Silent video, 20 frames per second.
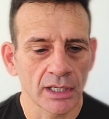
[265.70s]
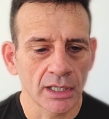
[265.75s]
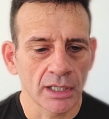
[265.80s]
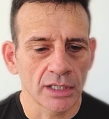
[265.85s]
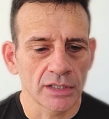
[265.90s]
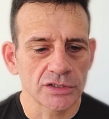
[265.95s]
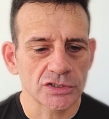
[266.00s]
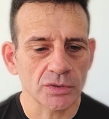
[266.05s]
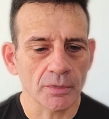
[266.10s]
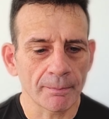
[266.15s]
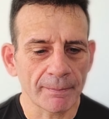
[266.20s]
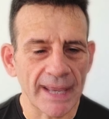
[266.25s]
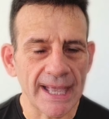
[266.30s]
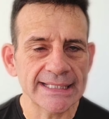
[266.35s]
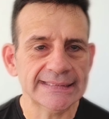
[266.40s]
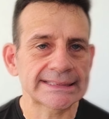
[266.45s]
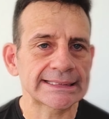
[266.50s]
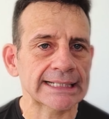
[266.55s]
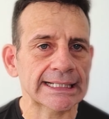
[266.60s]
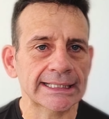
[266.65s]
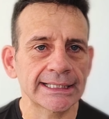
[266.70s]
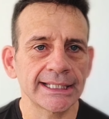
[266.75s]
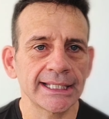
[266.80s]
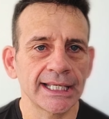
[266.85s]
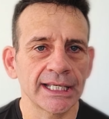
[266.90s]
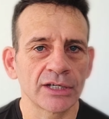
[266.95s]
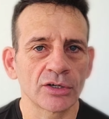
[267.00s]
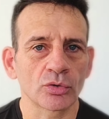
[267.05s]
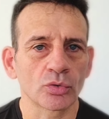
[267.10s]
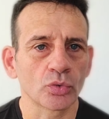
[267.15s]
So basically,
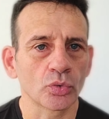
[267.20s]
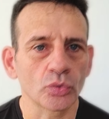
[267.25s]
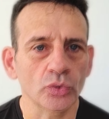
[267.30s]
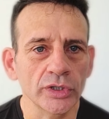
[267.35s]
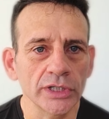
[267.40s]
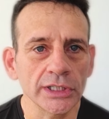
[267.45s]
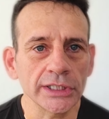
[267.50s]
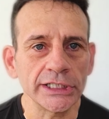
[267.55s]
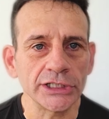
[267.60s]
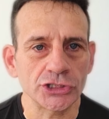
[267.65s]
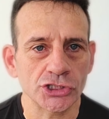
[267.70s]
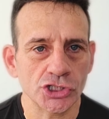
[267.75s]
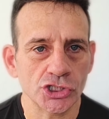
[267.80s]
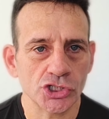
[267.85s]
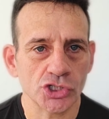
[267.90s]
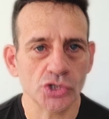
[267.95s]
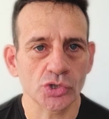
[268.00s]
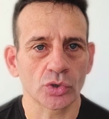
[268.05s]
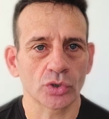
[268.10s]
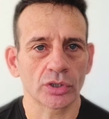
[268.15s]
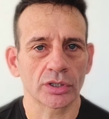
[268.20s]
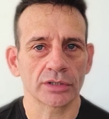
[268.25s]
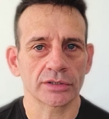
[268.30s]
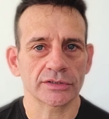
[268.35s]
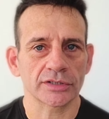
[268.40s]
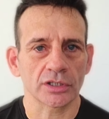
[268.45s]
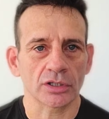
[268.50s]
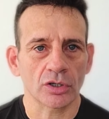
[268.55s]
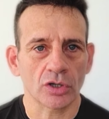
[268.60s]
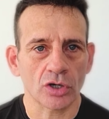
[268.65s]
in a really short,
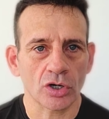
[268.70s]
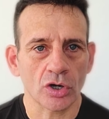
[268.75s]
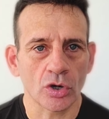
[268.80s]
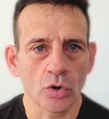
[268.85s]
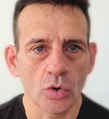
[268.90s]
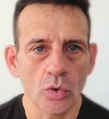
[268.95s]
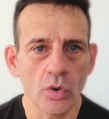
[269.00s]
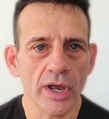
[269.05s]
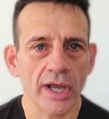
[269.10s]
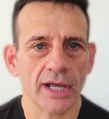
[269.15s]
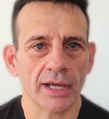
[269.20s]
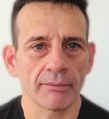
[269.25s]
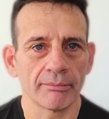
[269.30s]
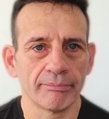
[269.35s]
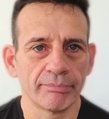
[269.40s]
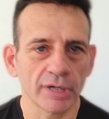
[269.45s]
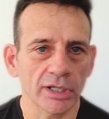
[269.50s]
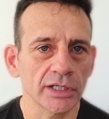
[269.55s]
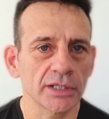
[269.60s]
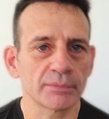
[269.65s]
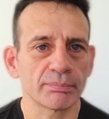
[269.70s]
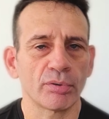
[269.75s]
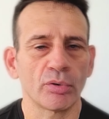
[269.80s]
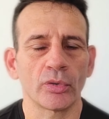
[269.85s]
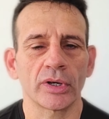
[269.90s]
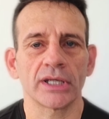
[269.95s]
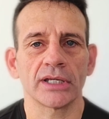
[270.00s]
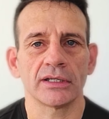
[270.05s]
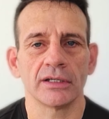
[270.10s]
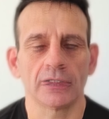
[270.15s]
quick bullet
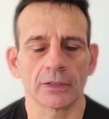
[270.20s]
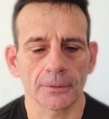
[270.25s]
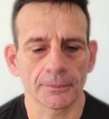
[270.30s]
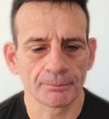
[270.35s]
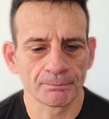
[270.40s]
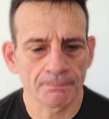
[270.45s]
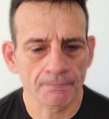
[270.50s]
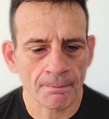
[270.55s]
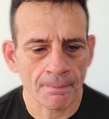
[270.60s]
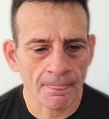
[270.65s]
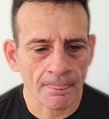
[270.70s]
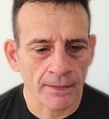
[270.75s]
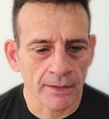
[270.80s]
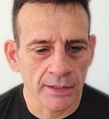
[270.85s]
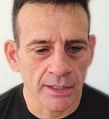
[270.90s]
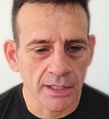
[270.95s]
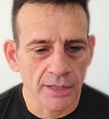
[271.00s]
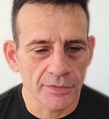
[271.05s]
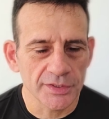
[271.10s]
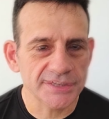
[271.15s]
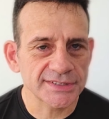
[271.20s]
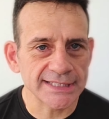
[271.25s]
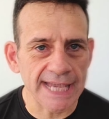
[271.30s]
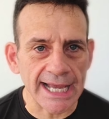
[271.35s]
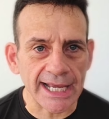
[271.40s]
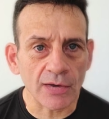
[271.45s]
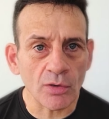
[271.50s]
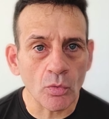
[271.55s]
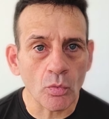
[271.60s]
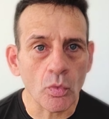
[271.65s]
point here, the
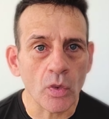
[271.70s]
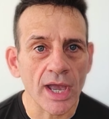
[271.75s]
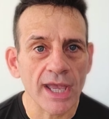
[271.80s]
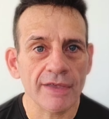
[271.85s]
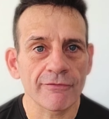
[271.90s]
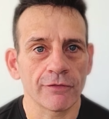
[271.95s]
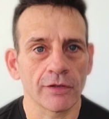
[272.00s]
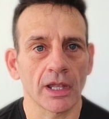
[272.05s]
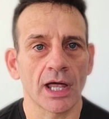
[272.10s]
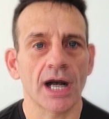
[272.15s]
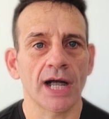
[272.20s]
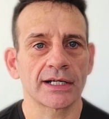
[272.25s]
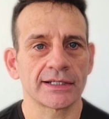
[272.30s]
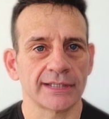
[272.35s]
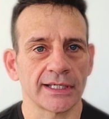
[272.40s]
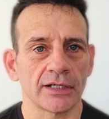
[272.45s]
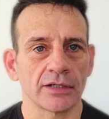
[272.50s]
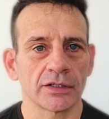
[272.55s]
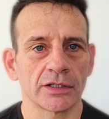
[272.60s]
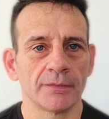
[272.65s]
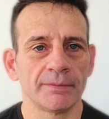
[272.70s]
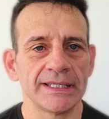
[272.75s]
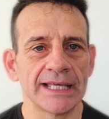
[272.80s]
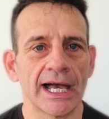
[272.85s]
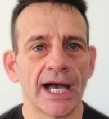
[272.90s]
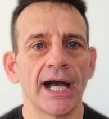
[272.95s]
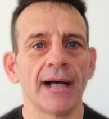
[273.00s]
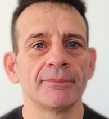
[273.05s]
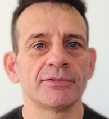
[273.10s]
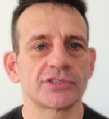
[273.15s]
second wave lockdown could be
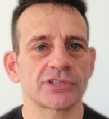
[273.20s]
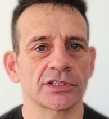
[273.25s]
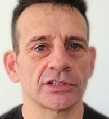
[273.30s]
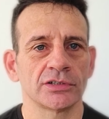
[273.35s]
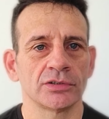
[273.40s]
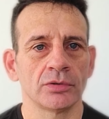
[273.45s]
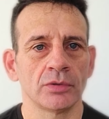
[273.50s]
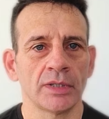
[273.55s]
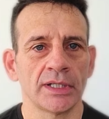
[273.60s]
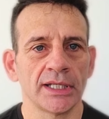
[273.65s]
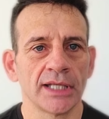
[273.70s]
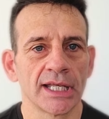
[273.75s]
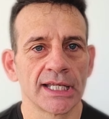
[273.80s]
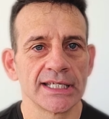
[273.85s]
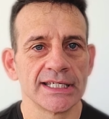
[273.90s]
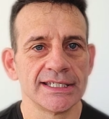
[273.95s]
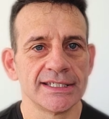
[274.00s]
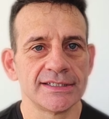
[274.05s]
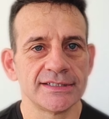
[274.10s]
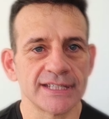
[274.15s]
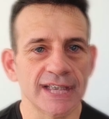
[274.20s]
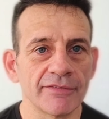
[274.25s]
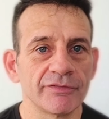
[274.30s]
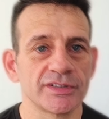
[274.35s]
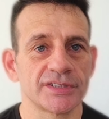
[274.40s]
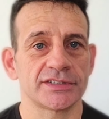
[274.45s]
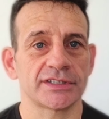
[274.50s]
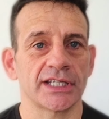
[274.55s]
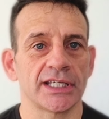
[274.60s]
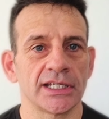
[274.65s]
absolutely
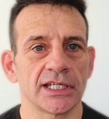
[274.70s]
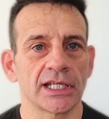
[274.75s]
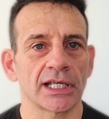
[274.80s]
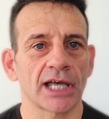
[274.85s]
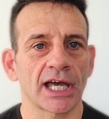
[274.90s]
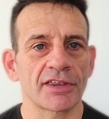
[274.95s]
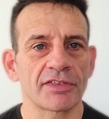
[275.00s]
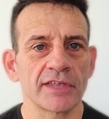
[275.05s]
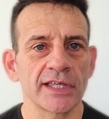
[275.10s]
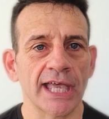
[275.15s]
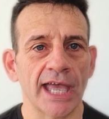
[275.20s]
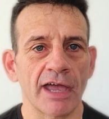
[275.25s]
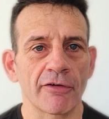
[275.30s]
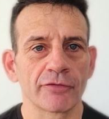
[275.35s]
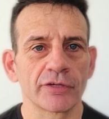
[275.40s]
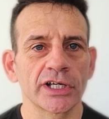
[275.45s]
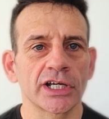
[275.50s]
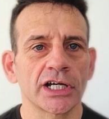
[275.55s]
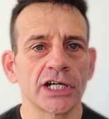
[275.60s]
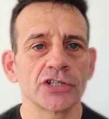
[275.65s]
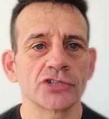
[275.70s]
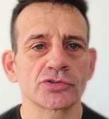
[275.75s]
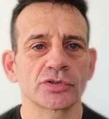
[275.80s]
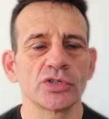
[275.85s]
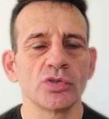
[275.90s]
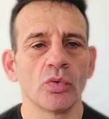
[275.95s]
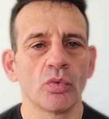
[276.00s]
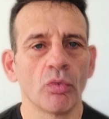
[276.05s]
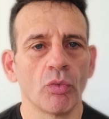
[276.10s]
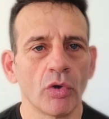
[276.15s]
devastating. I think every country
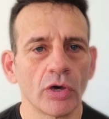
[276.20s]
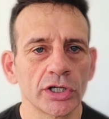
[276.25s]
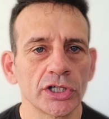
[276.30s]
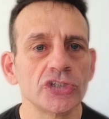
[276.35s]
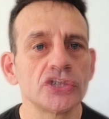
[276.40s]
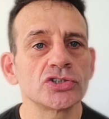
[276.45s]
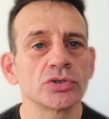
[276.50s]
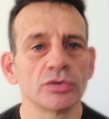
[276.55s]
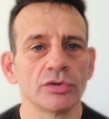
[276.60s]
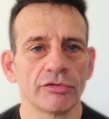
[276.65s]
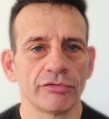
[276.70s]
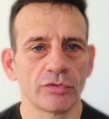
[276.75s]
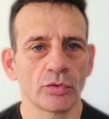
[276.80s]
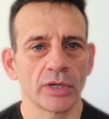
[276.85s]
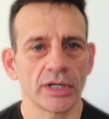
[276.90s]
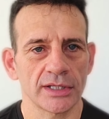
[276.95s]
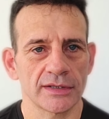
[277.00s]
wanted to avoid